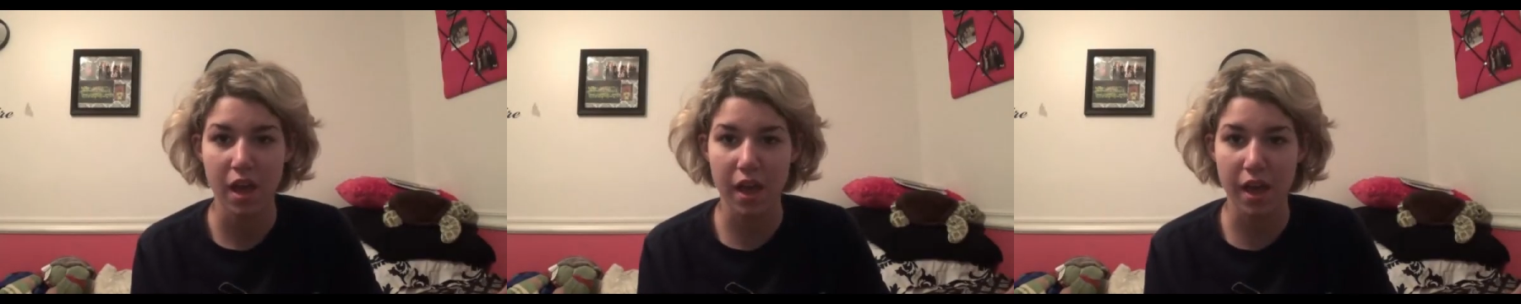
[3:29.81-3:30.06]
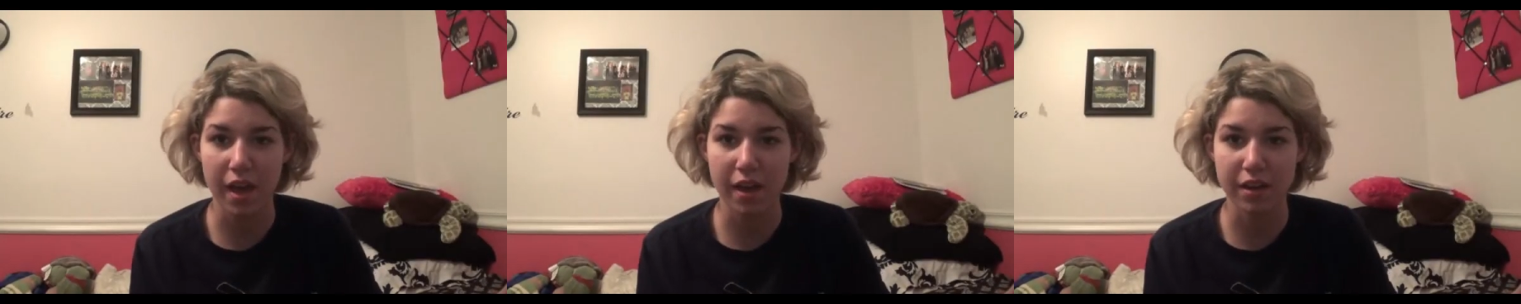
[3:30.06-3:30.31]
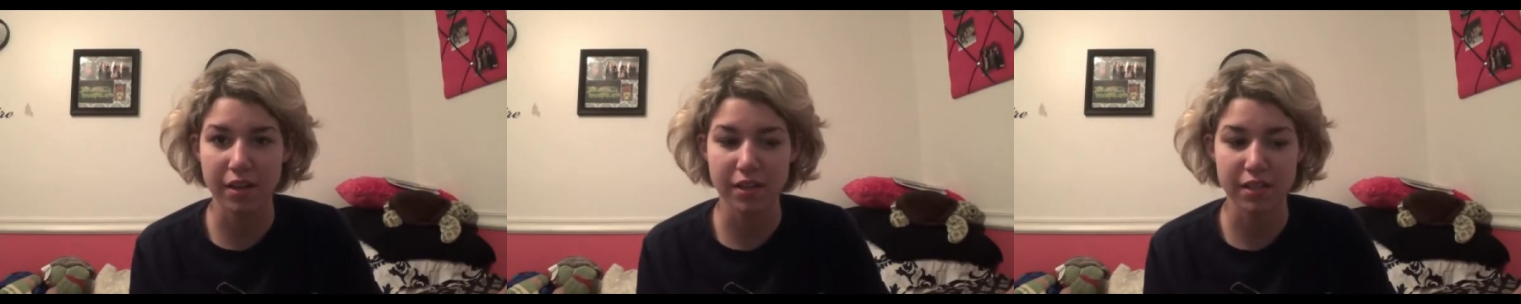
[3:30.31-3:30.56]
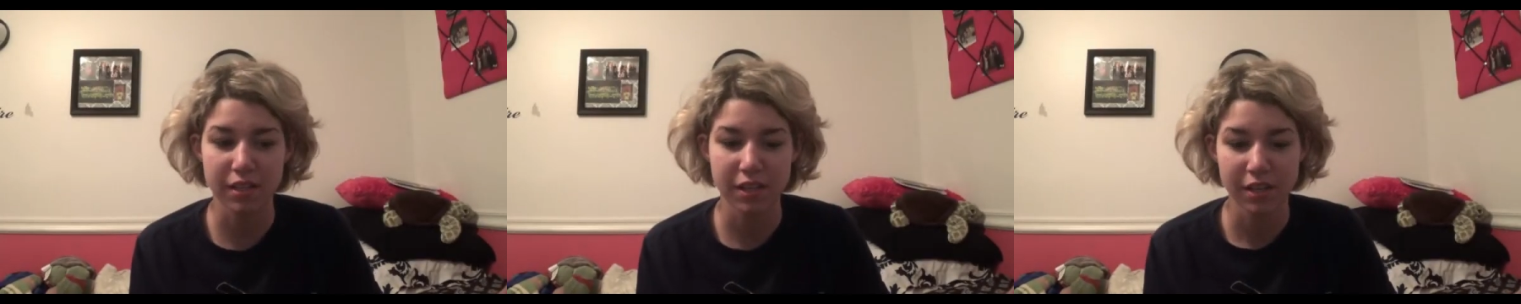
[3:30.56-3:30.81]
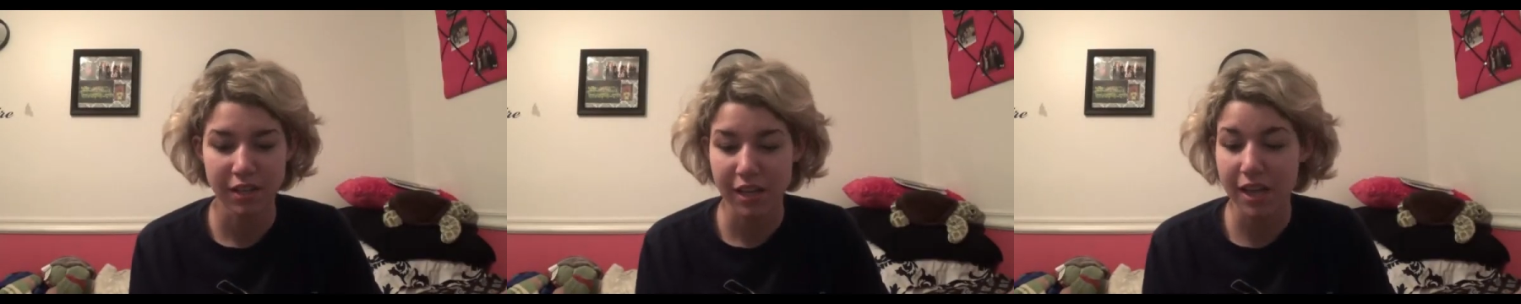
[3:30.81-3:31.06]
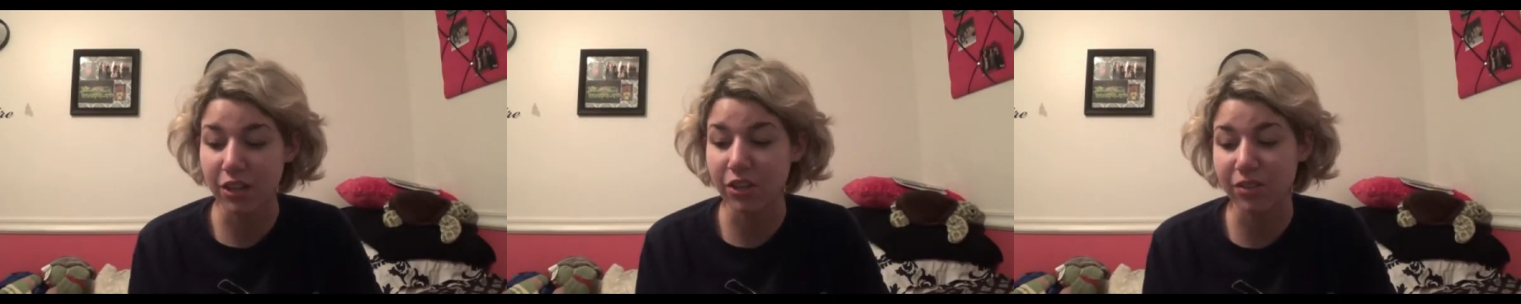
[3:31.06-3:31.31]
and
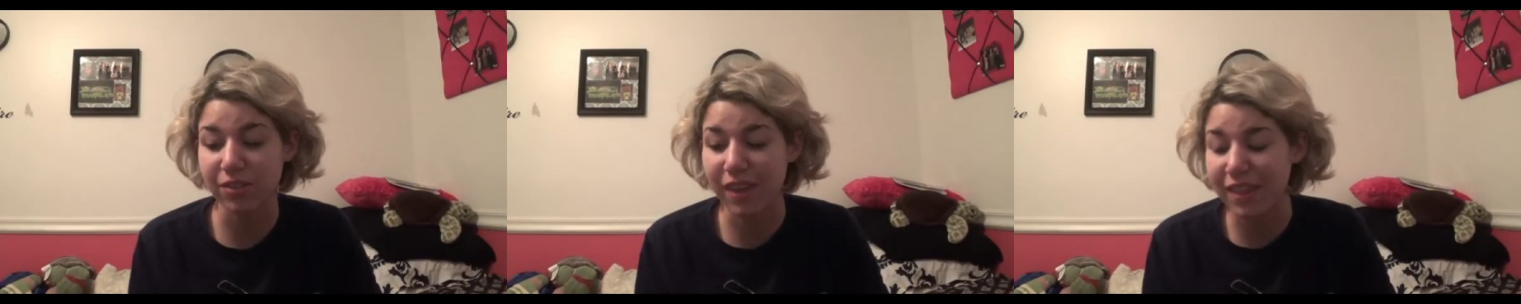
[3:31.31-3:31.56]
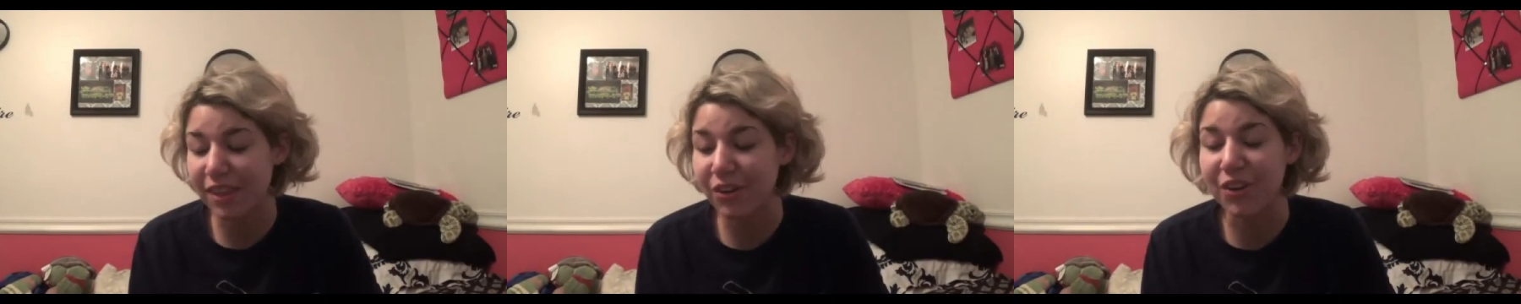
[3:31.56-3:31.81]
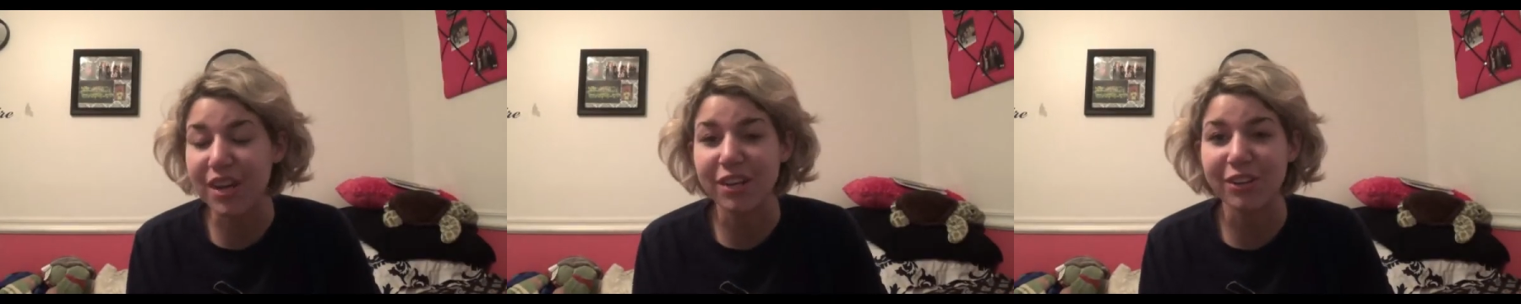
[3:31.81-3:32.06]
it looked like they were